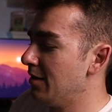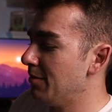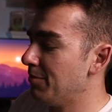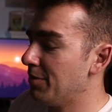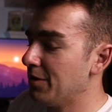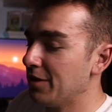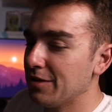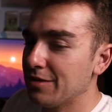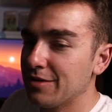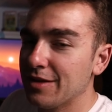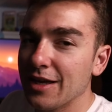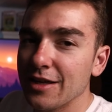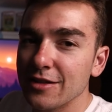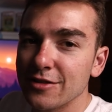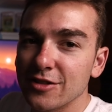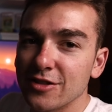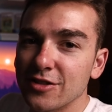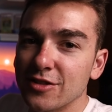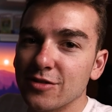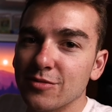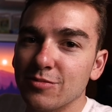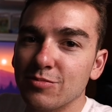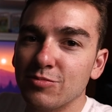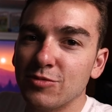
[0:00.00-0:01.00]
But
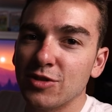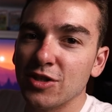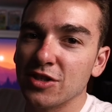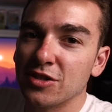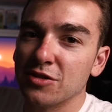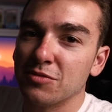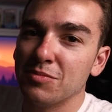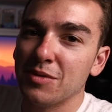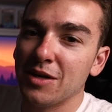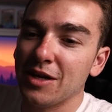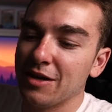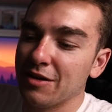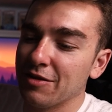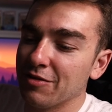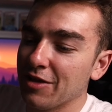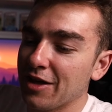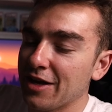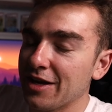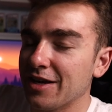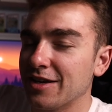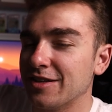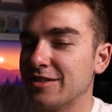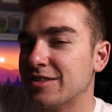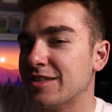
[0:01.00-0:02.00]
that's just me. And
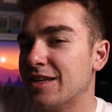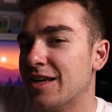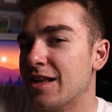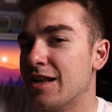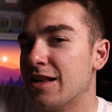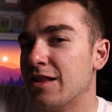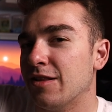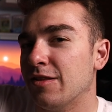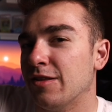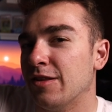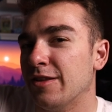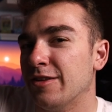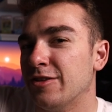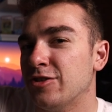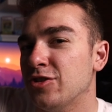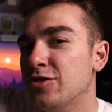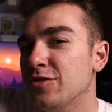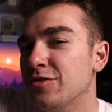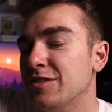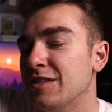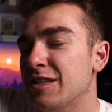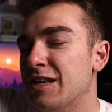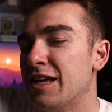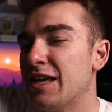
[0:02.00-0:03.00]
like I said,
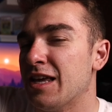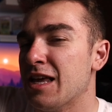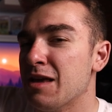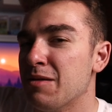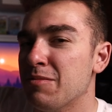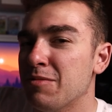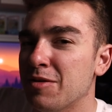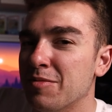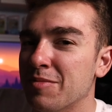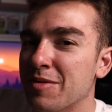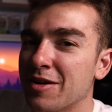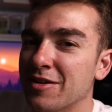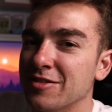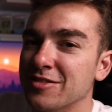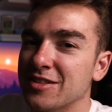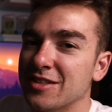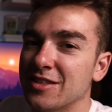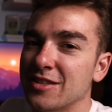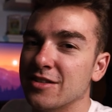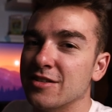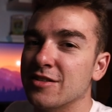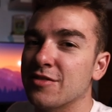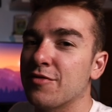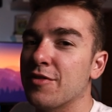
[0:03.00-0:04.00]
choosing a gaming mouse
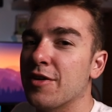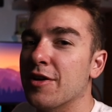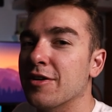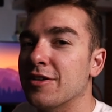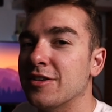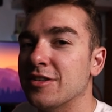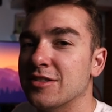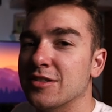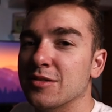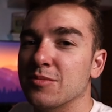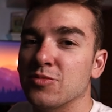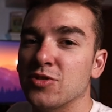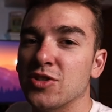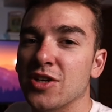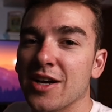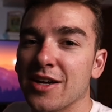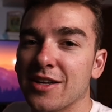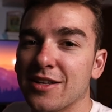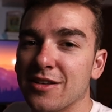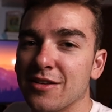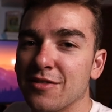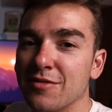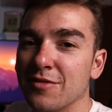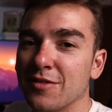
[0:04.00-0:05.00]
is very
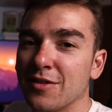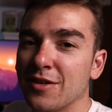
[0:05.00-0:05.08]
subjective.